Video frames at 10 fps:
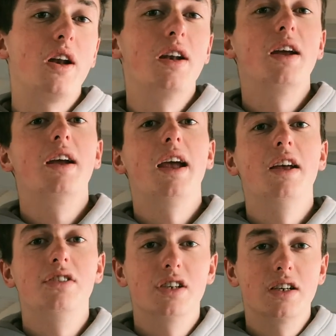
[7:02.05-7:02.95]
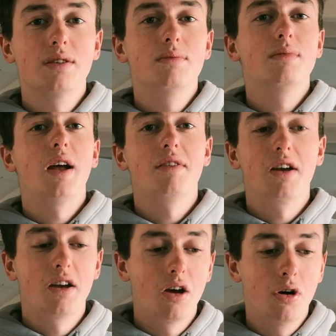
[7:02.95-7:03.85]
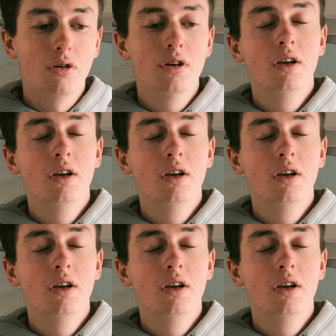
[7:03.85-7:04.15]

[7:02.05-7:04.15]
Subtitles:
and engaging as I go.